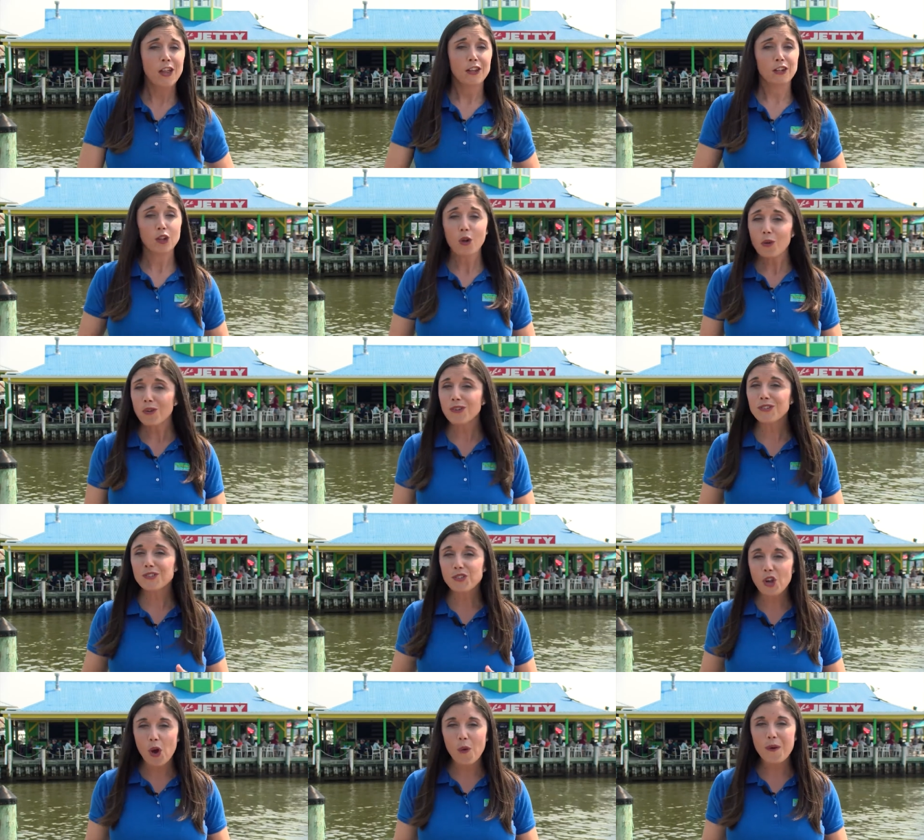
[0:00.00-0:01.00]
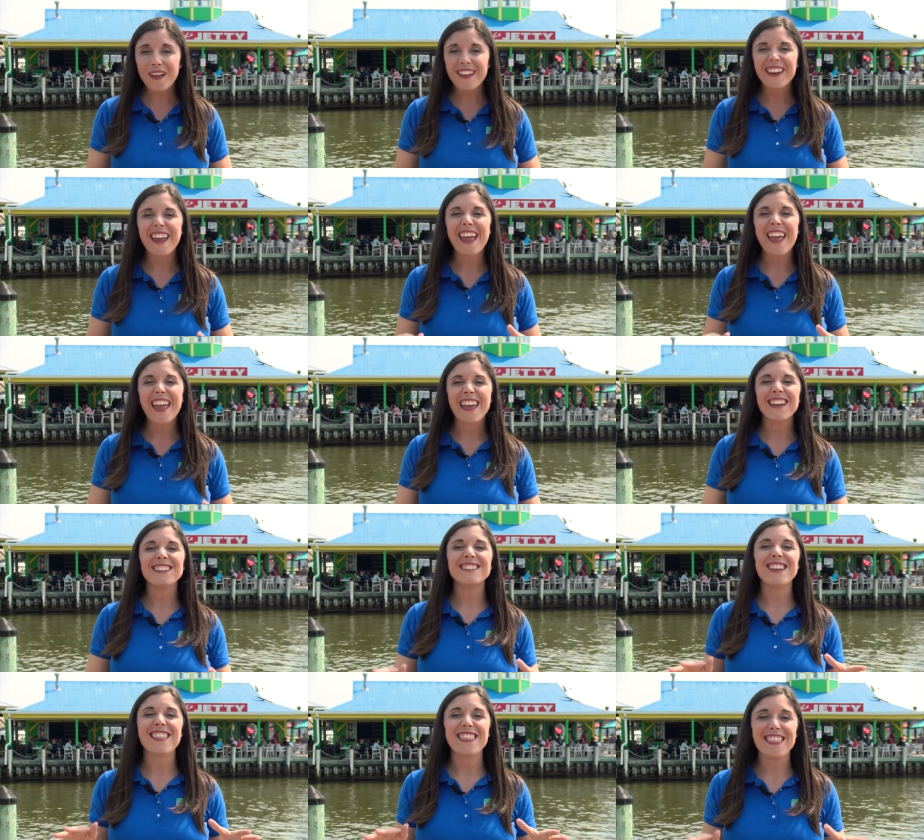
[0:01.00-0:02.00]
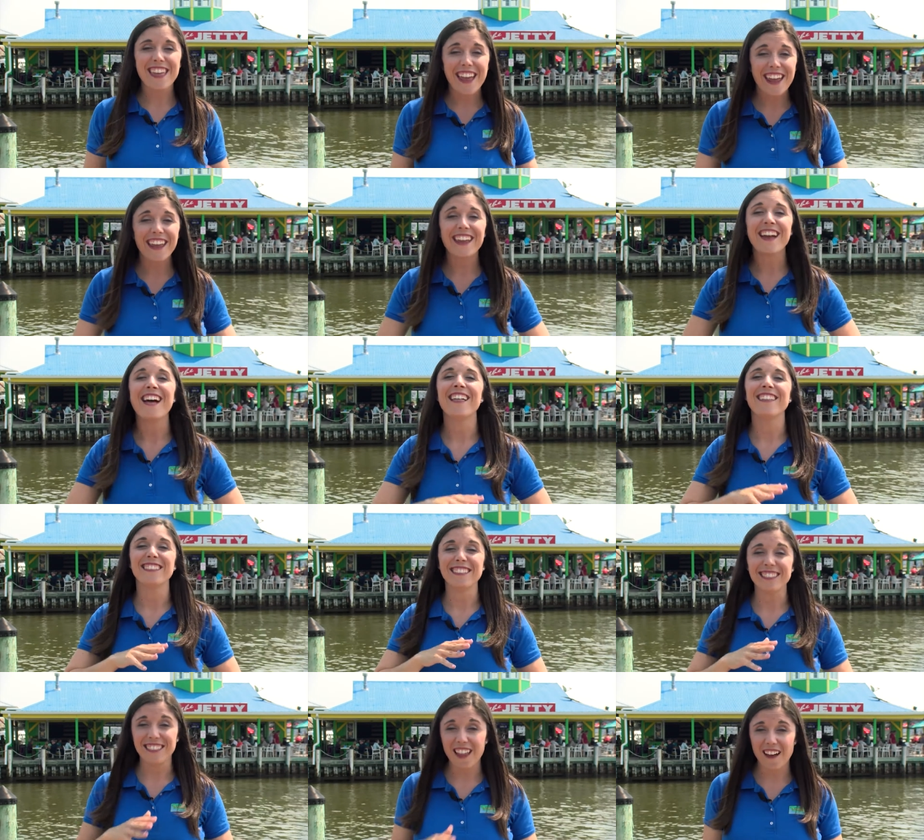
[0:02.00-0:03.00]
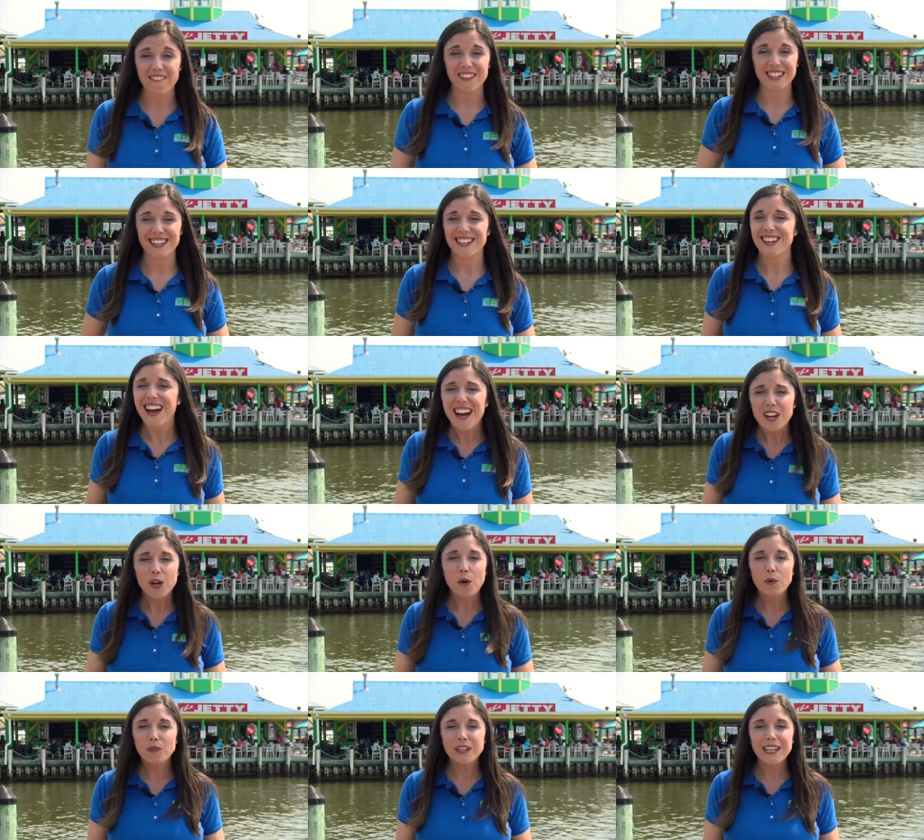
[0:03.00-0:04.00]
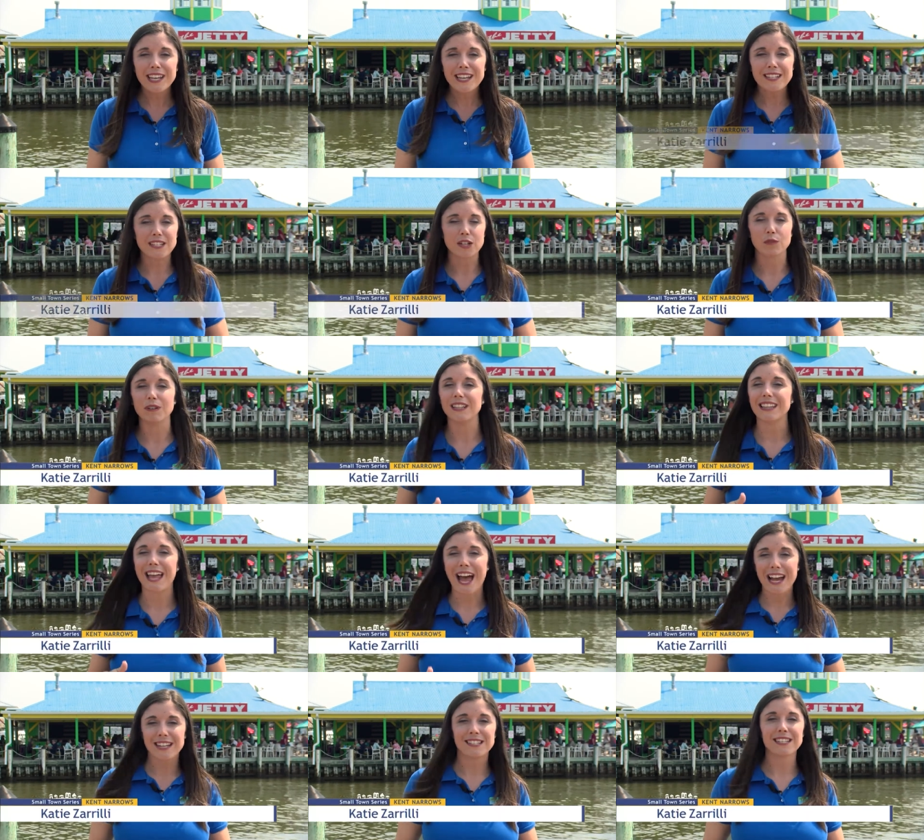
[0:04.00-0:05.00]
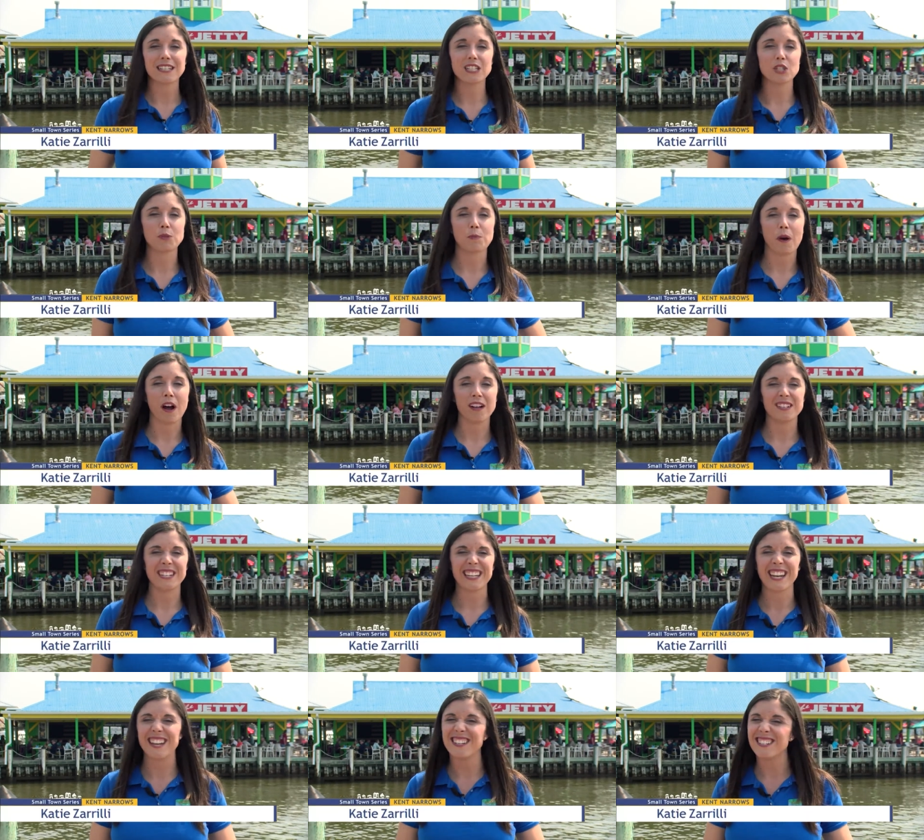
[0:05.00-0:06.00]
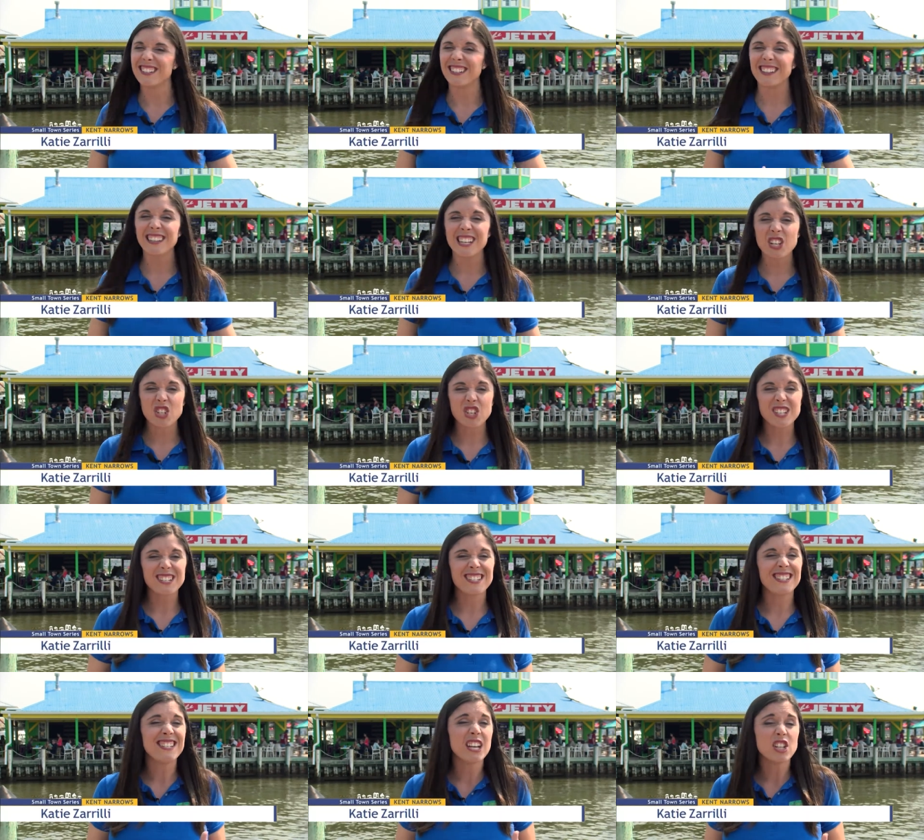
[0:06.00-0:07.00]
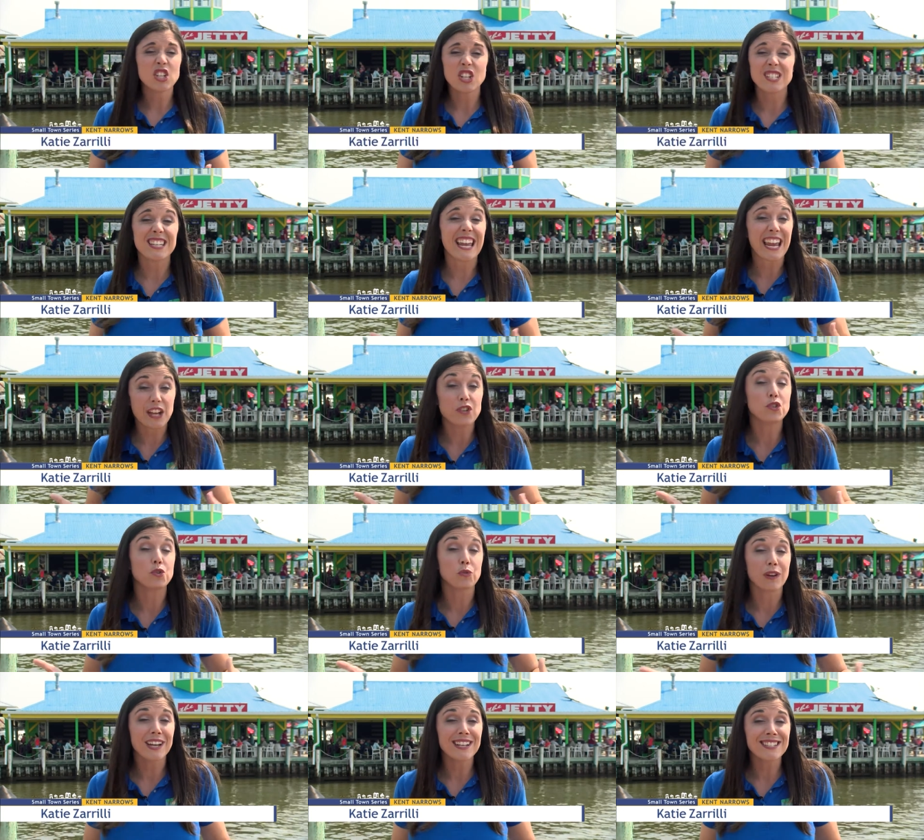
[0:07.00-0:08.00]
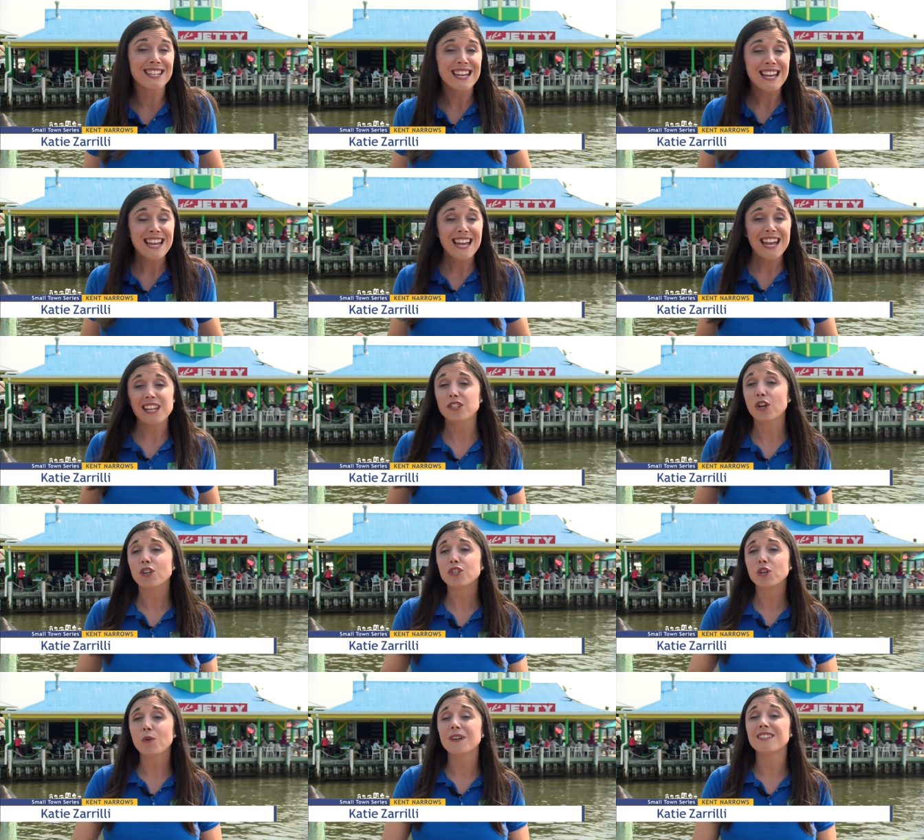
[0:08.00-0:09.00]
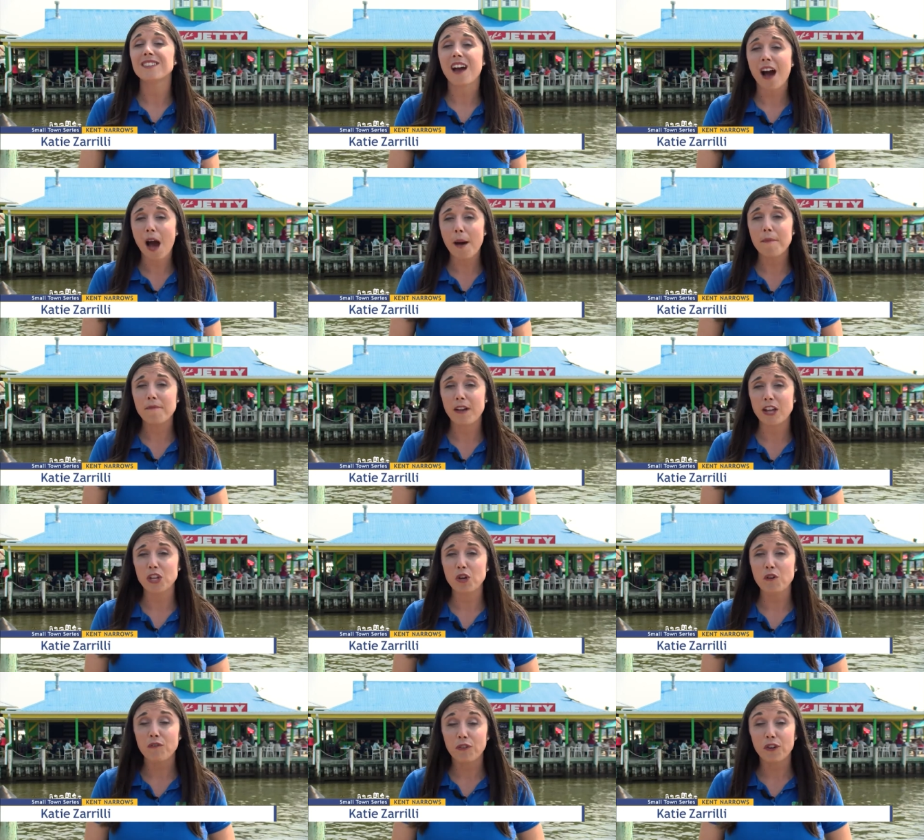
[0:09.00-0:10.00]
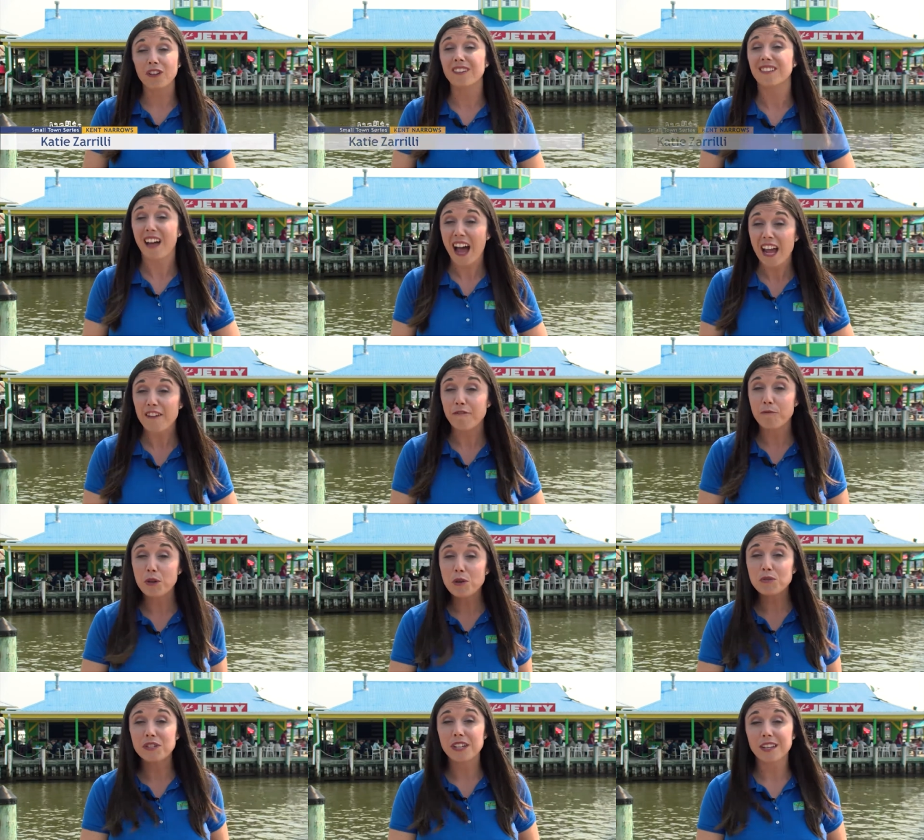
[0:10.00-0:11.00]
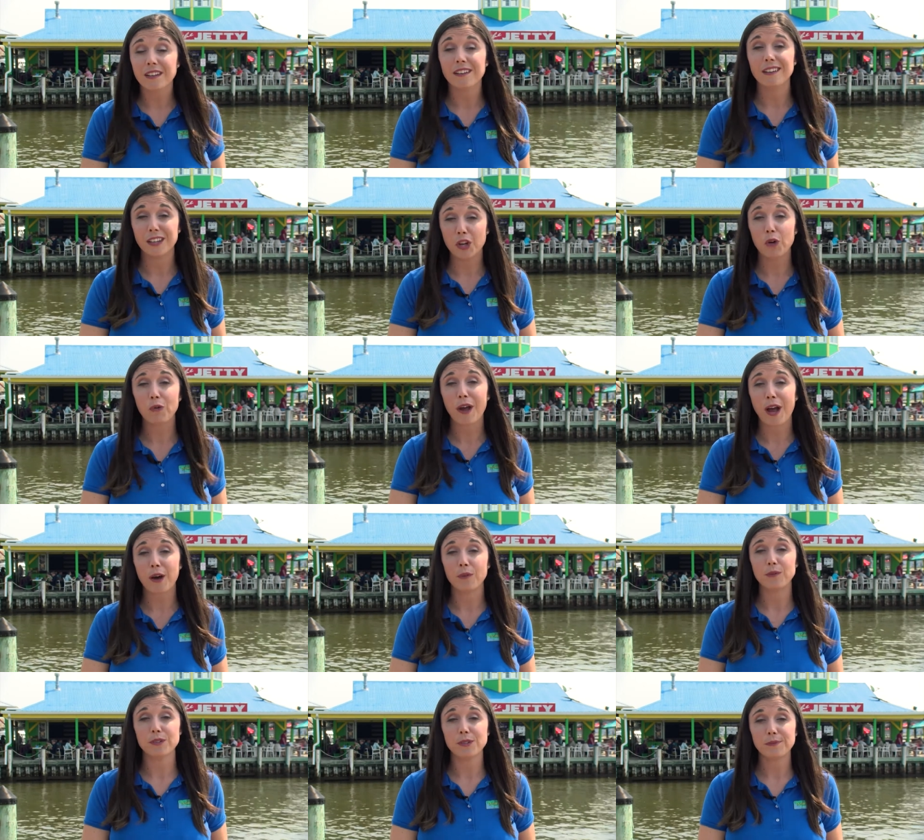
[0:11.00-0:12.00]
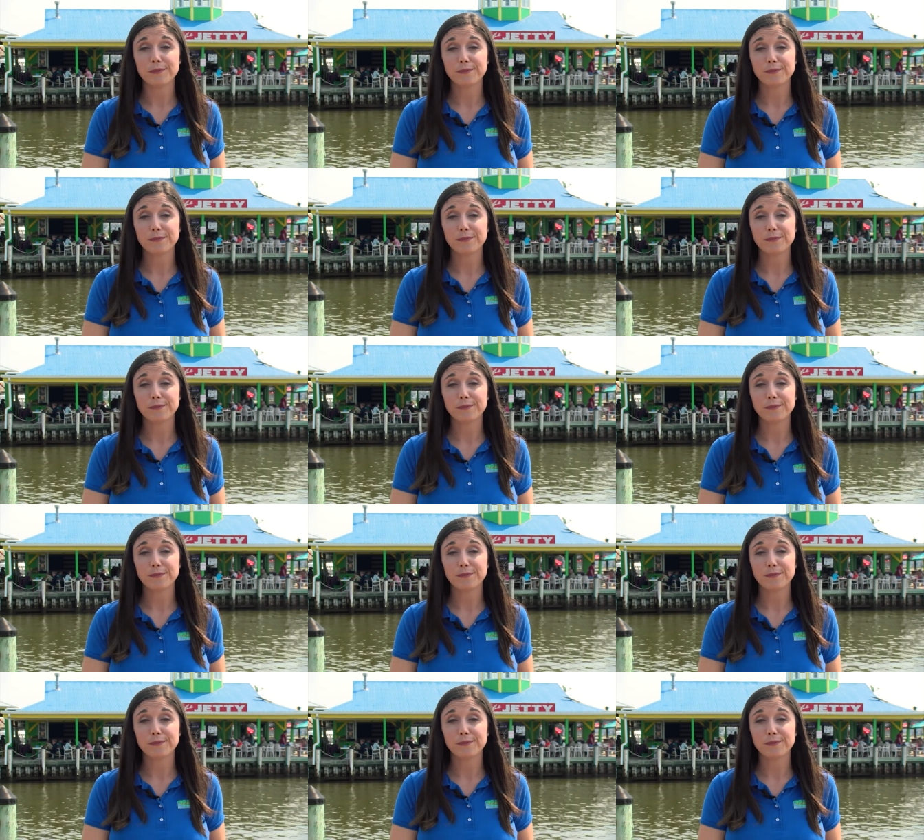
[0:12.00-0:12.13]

The locals know it, and they love it. Not only is it a relaxing spot to get delicious dishes and drinks, it's also a top venue for live music year-round.